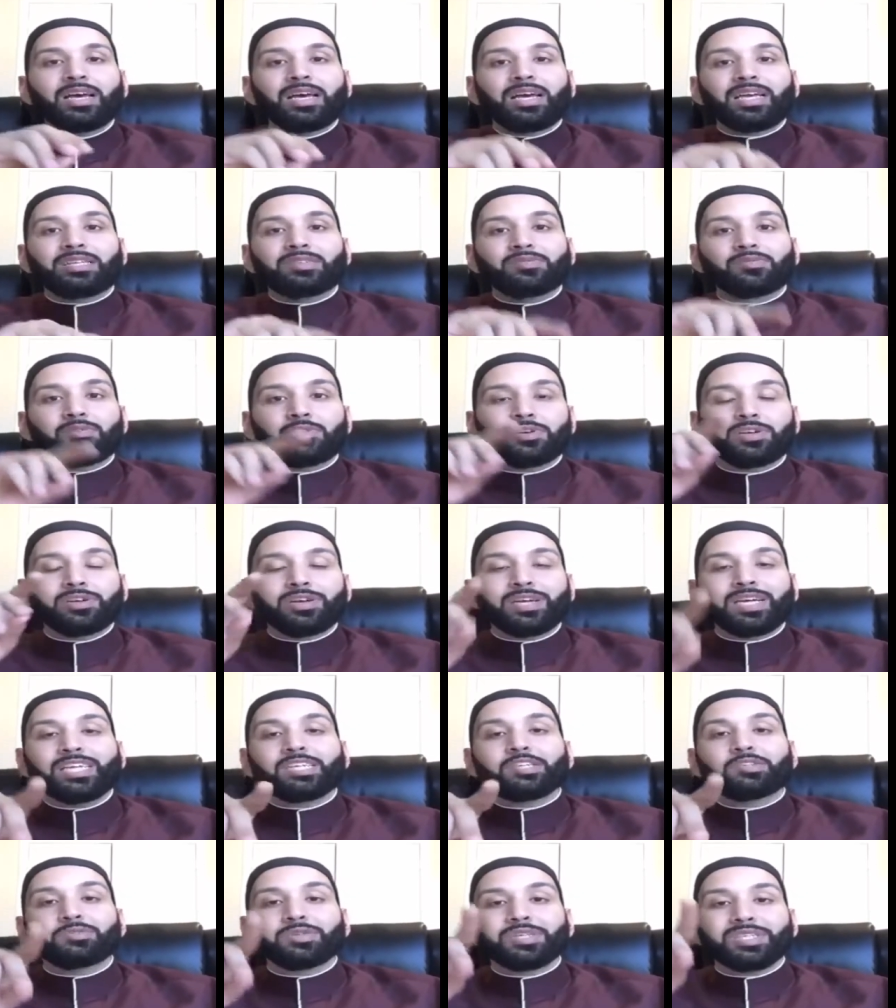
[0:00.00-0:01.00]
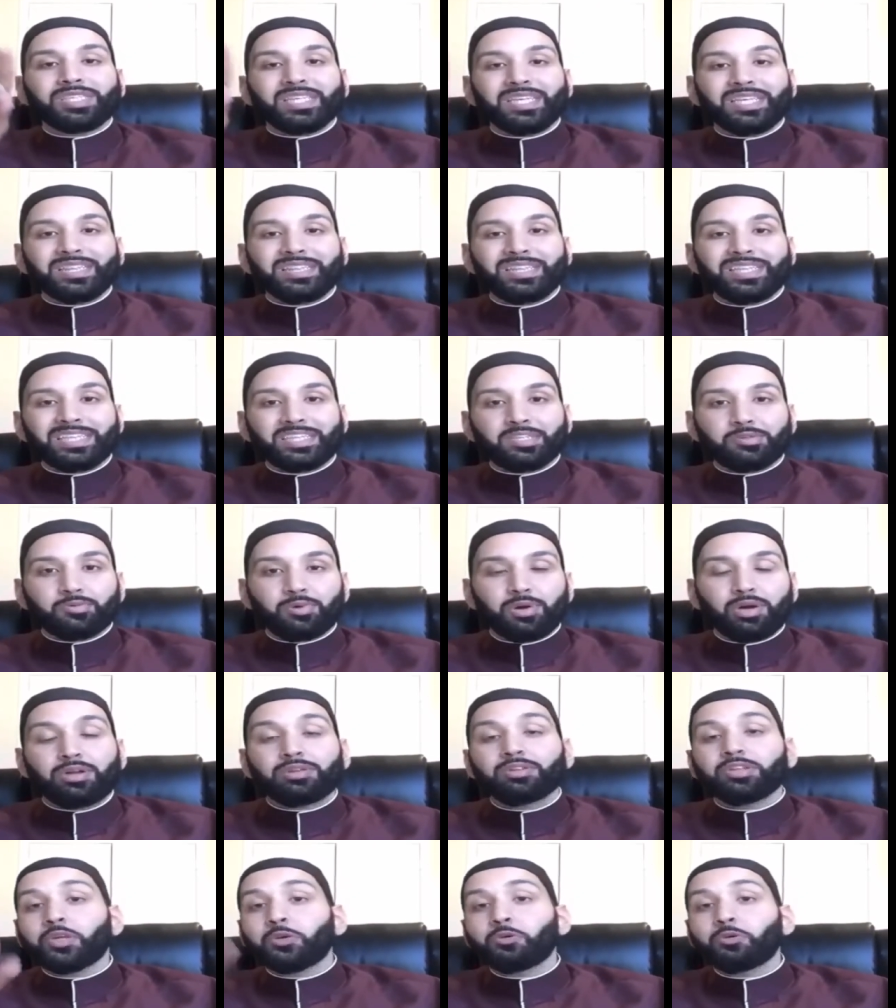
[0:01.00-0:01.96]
It's for your interest in this world.